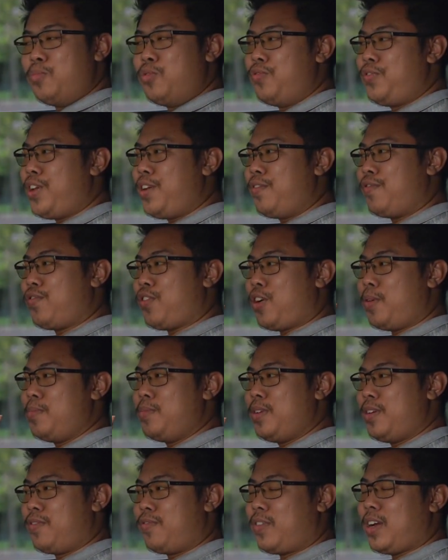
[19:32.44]
moving
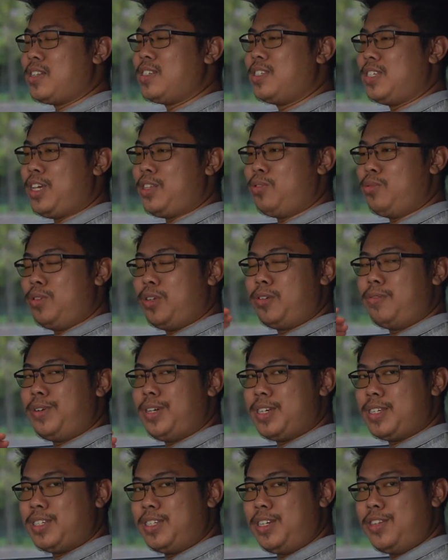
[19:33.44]
from the front seat to the
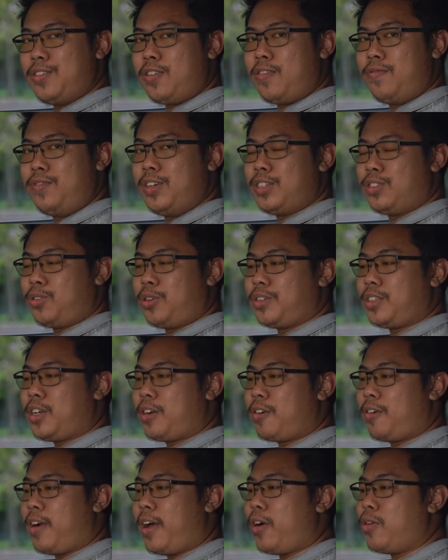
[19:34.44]
rear seat of the Toyota
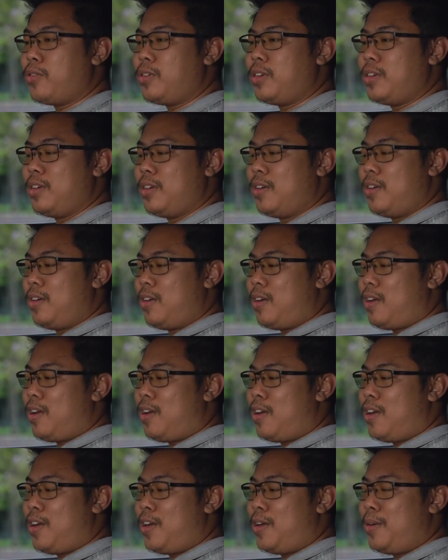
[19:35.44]
Crown,
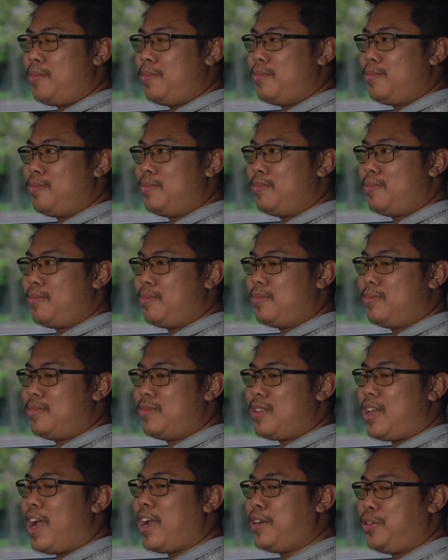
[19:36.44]

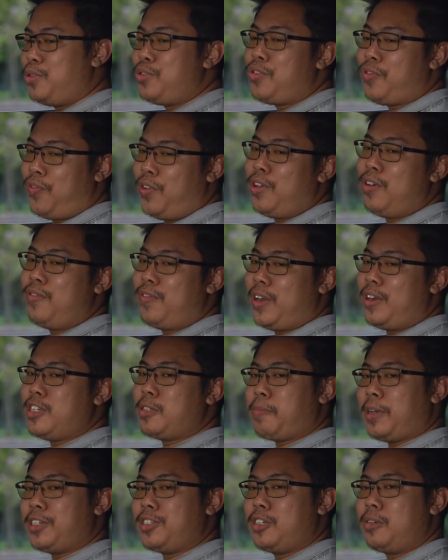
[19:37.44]
I do feel very
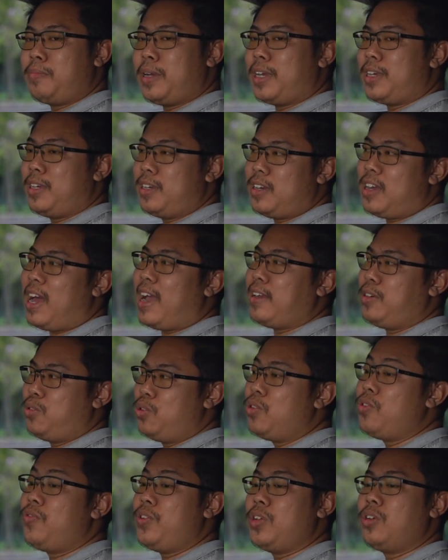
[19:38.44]
special back here. I
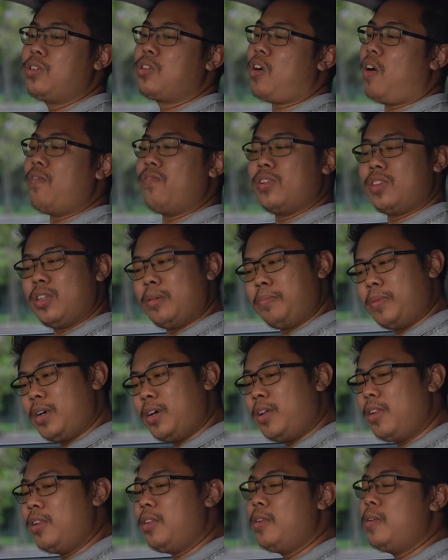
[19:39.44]
do feel
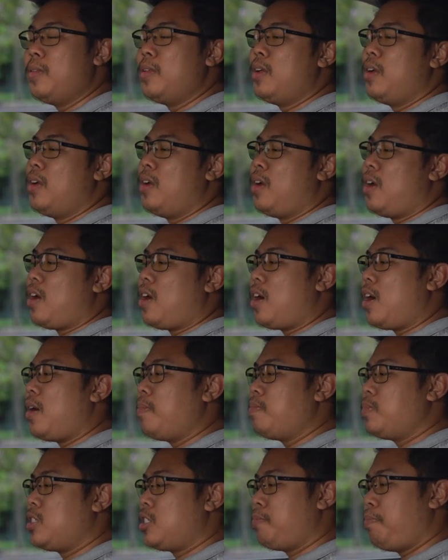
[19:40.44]
comfortable.
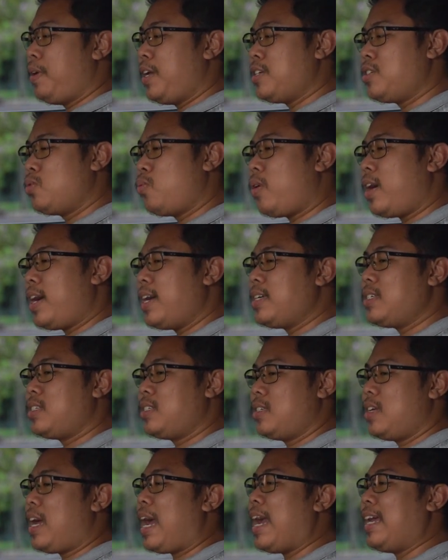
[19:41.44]

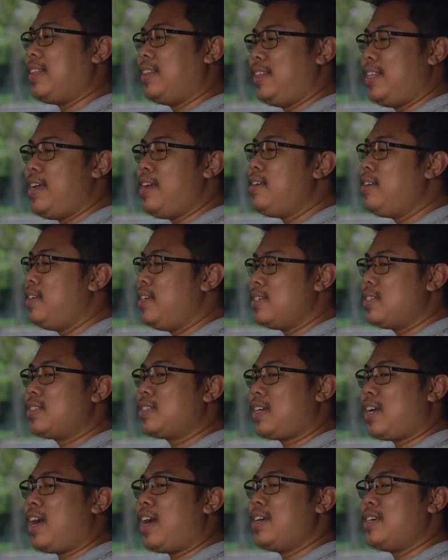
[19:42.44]
Space-wise, I think this
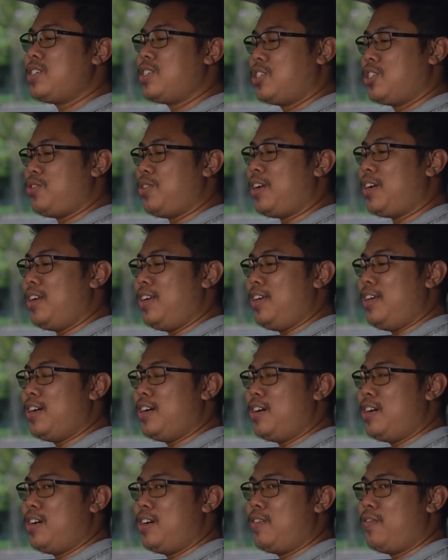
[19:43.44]
car is strictly
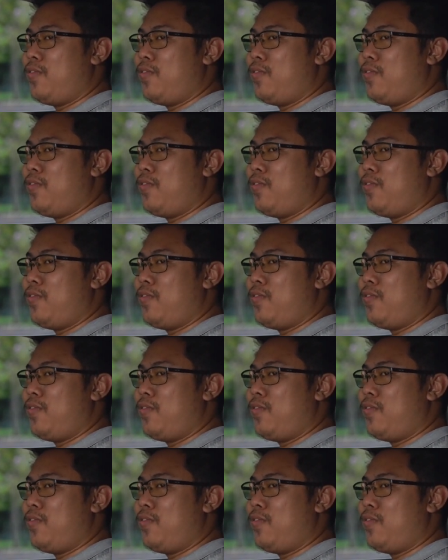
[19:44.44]
a